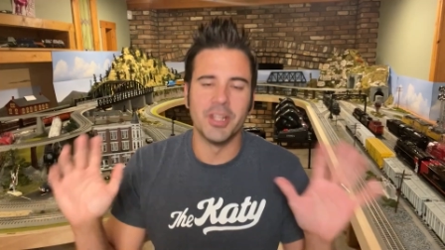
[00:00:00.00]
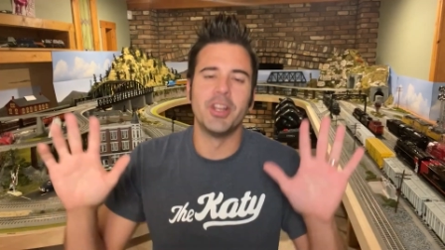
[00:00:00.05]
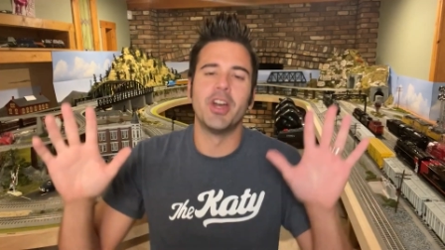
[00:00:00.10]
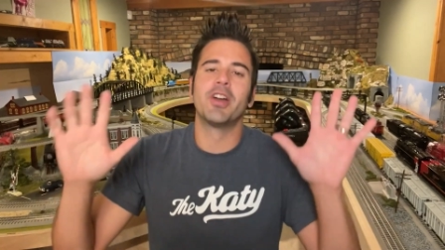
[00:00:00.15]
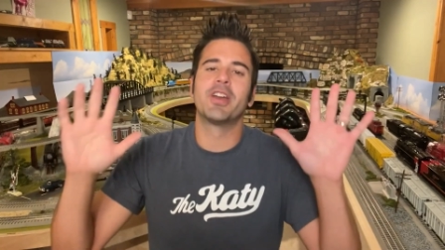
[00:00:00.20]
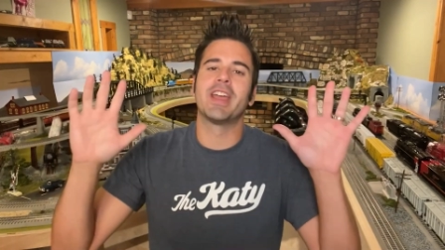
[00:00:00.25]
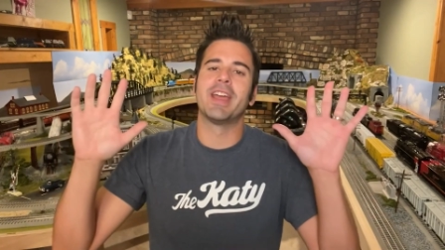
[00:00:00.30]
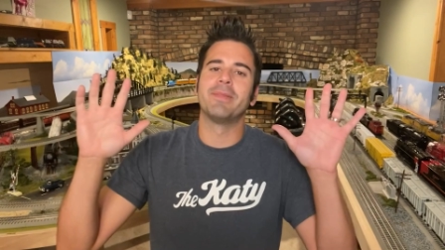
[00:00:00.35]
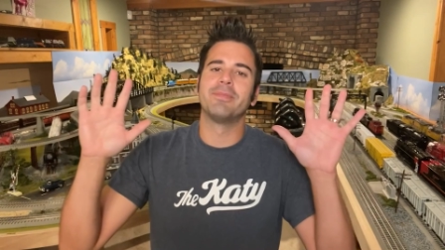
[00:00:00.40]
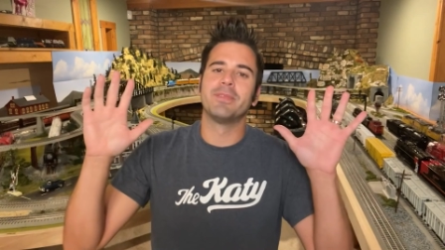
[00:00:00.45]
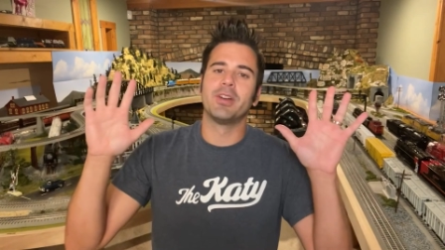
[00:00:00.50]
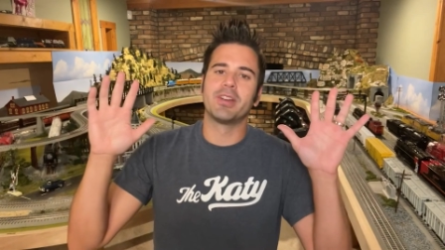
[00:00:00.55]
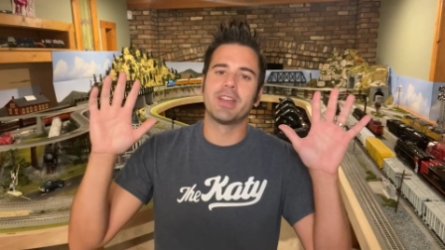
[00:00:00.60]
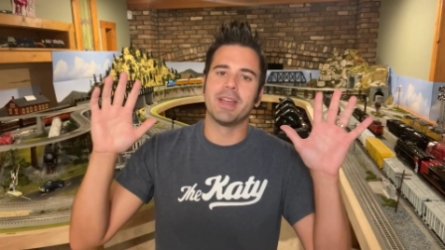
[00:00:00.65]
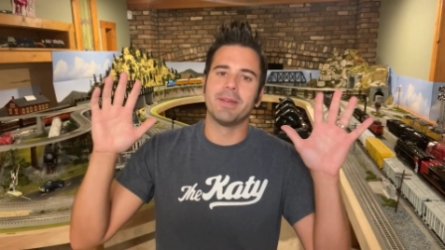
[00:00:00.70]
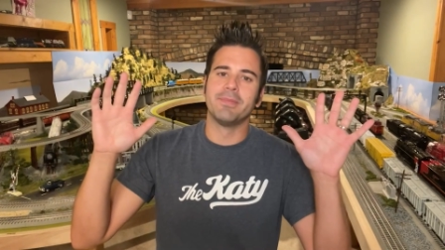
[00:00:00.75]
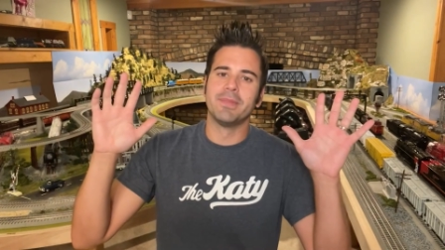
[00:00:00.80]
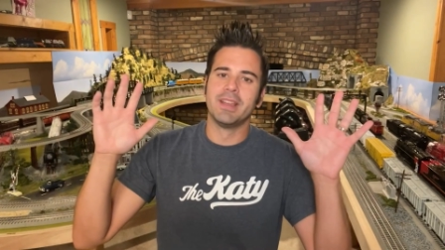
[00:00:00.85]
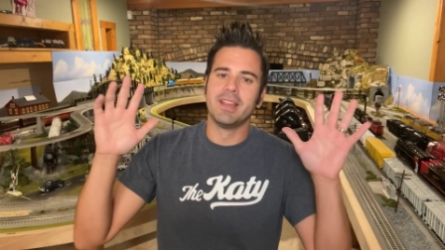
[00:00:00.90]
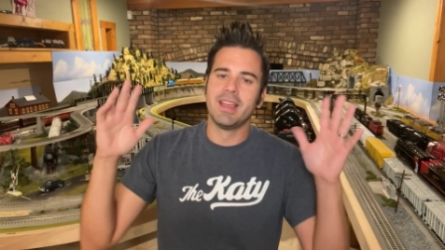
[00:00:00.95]
no, okay, okay.
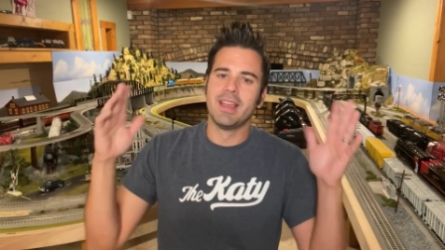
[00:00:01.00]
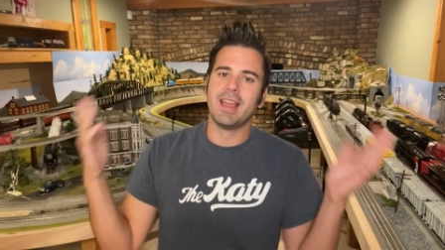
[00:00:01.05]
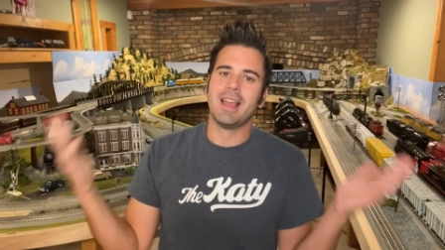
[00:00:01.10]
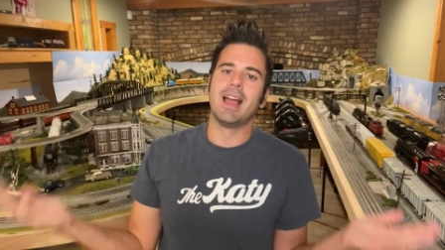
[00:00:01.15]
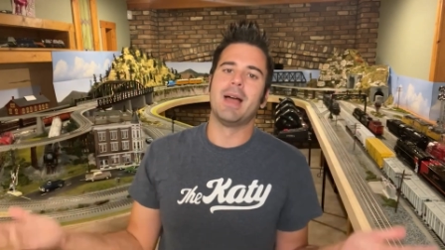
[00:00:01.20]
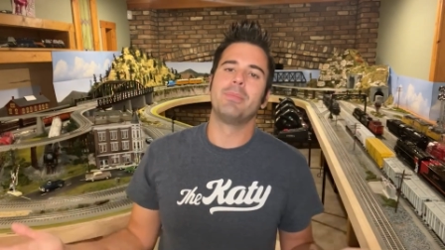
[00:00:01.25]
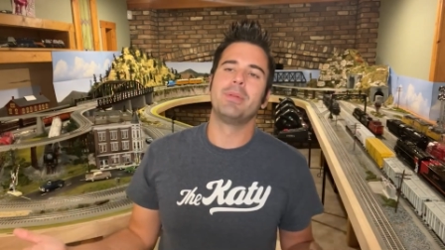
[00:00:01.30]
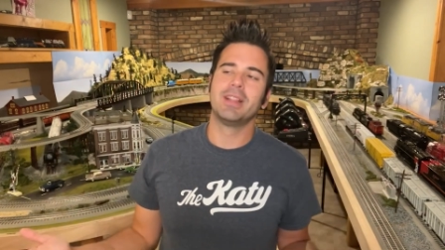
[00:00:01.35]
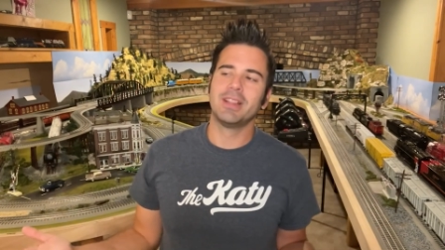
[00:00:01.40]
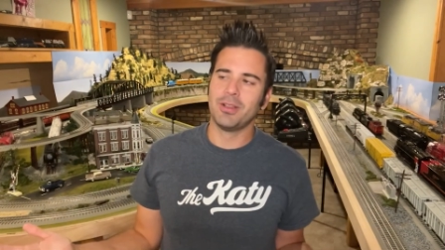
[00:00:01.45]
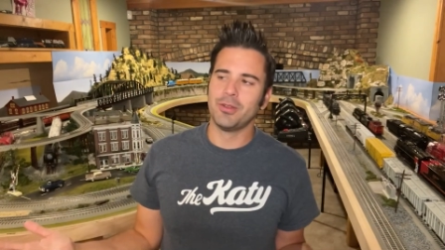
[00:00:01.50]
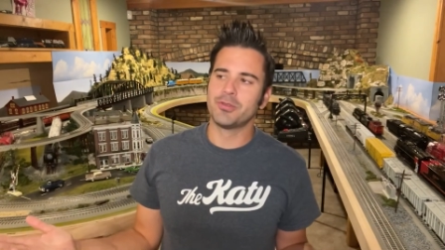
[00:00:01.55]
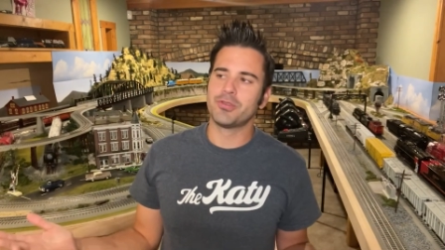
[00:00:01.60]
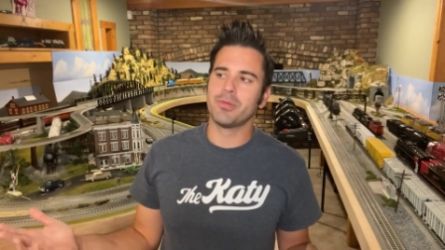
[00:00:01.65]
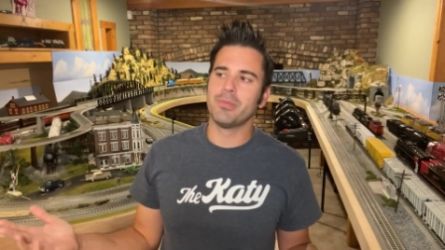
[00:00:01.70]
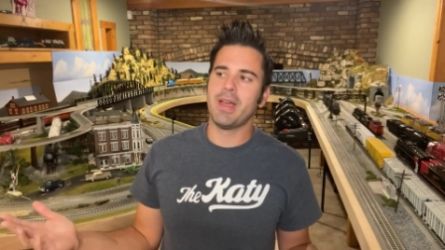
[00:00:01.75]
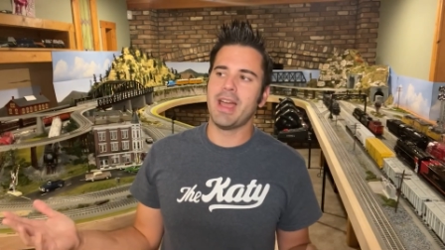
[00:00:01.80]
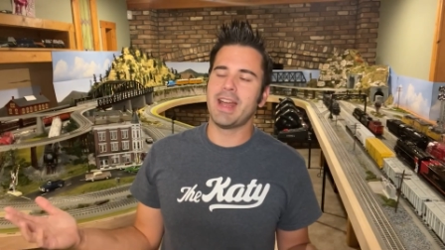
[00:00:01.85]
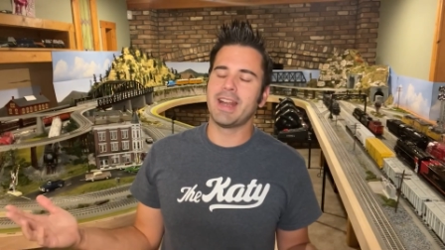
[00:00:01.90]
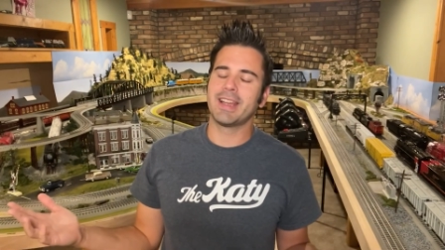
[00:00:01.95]
I'm being a little
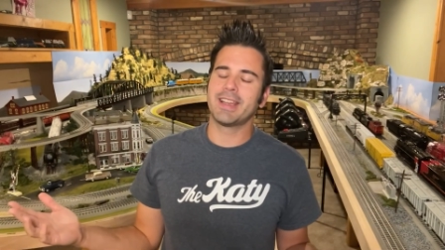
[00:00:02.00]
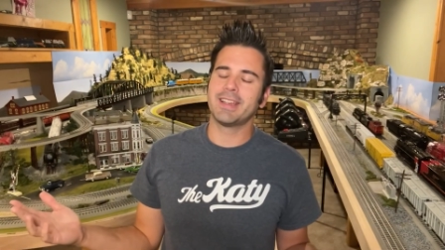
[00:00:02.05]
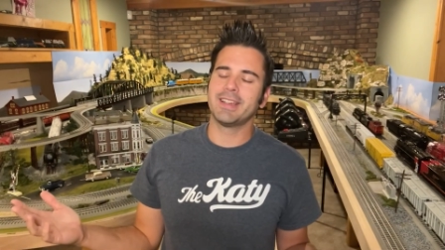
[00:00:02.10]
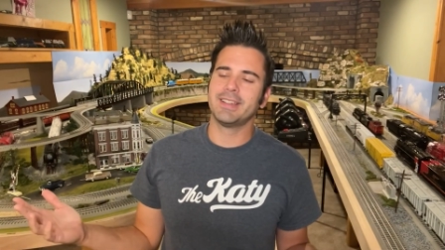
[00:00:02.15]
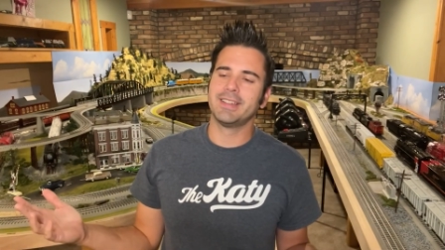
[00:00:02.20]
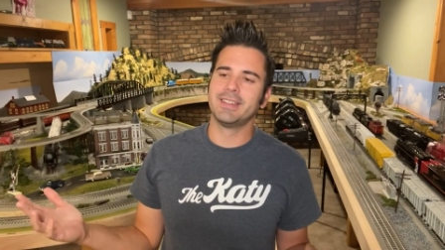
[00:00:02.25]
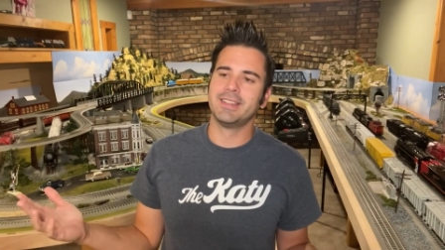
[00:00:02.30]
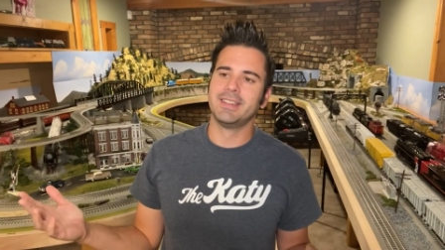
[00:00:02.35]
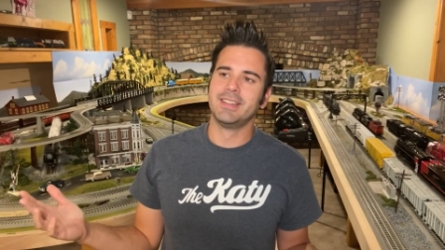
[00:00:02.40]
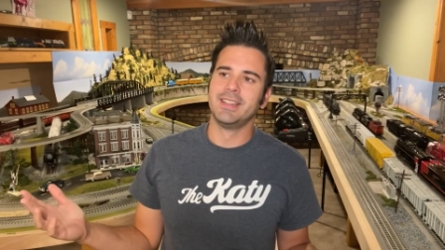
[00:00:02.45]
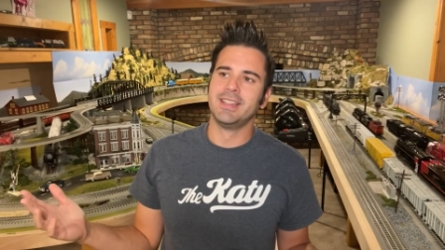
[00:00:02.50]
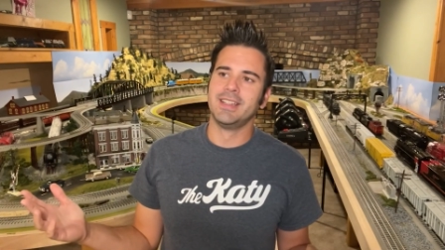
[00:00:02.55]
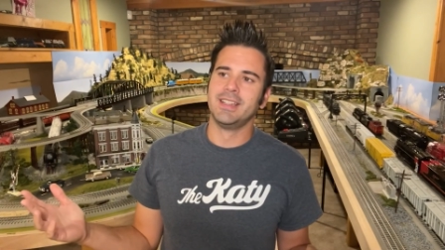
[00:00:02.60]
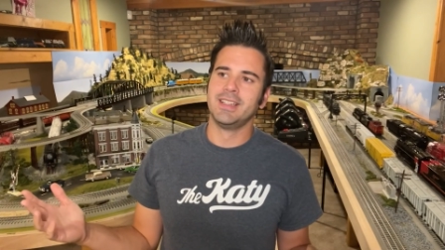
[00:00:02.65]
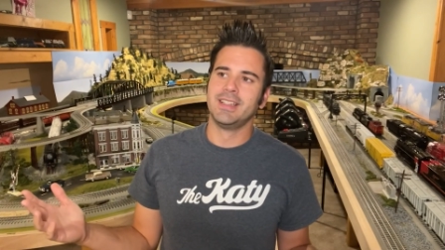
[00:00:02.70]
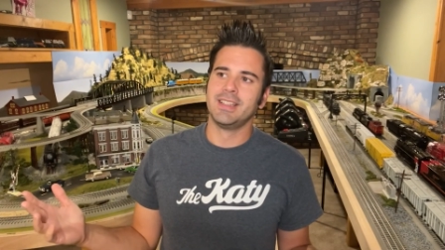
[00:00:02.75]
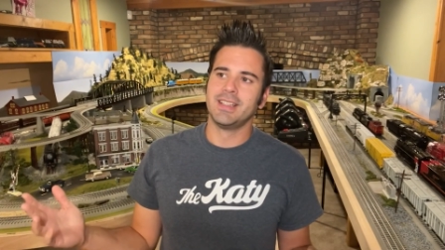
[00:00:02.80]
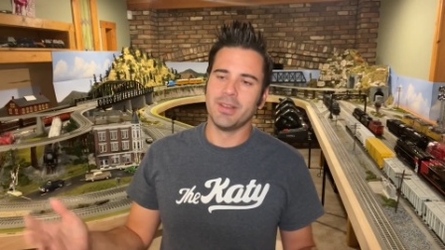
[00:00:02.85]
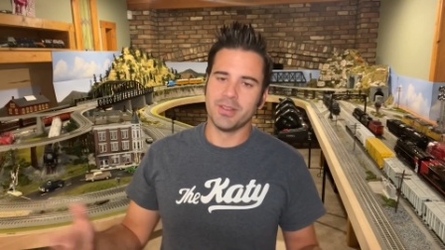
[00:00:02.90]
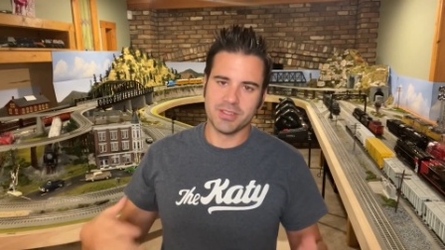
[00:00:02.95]
dramatic.
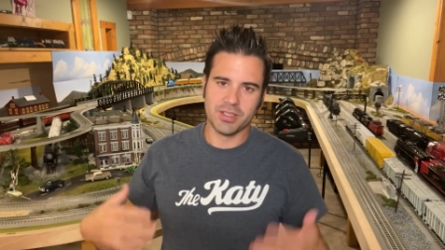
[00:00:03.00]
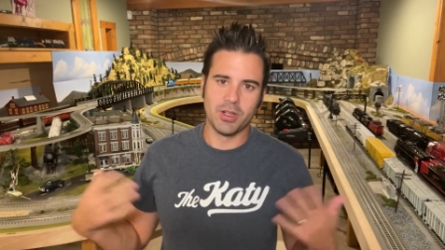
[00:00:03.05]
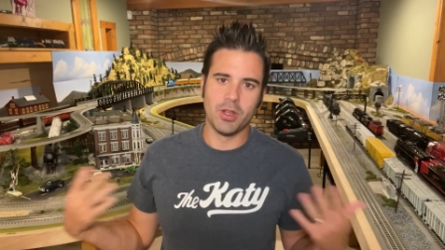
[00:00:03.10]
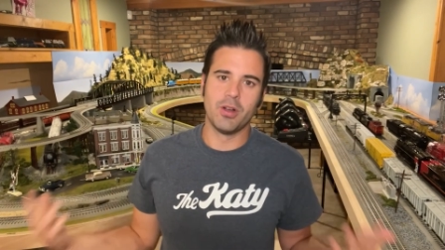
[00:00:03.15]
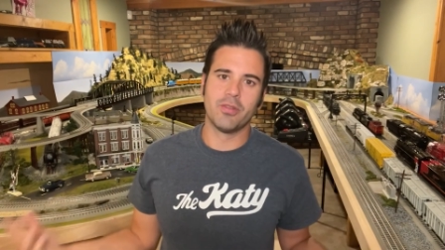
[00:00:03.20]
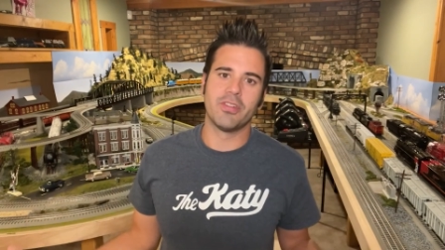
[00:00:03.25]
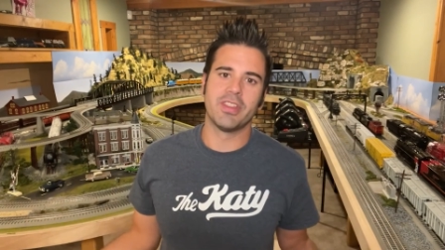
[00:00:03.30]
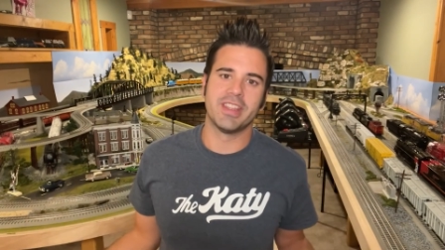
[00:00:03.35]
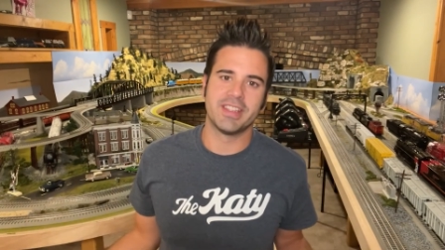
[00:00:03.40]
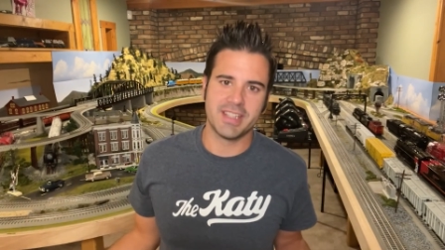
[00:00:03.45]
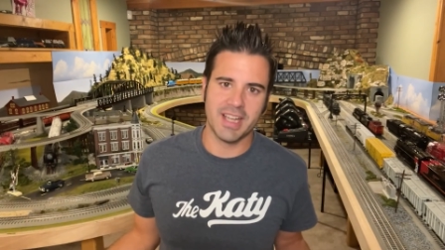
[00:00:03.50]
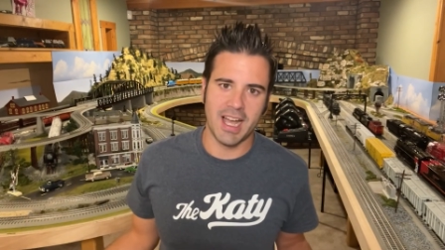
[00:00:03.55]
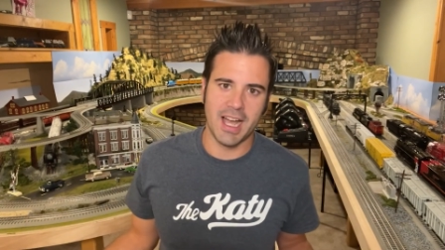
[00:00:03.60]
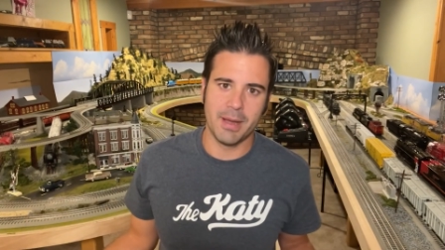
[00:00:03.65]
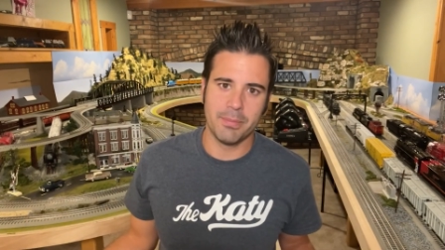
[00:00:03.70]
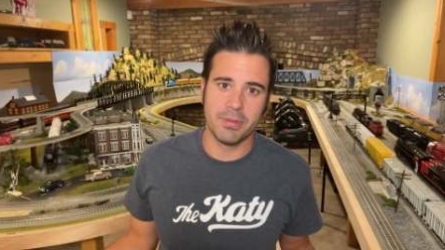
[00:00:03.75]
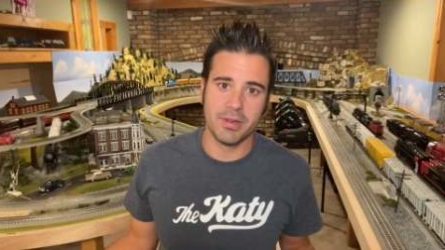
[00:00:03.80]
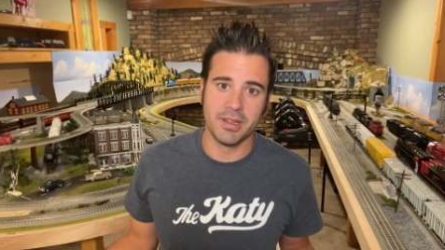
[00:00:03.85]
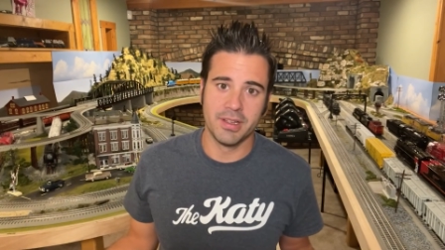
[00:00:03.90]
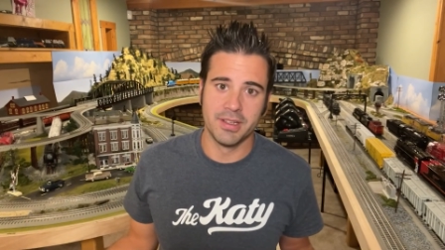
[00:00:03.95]
I was a little over the
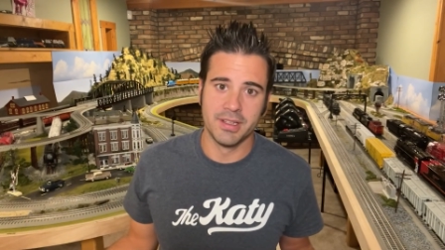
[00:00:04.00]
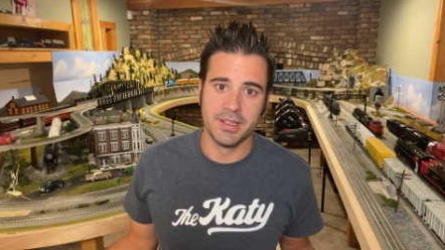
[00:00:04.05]
top.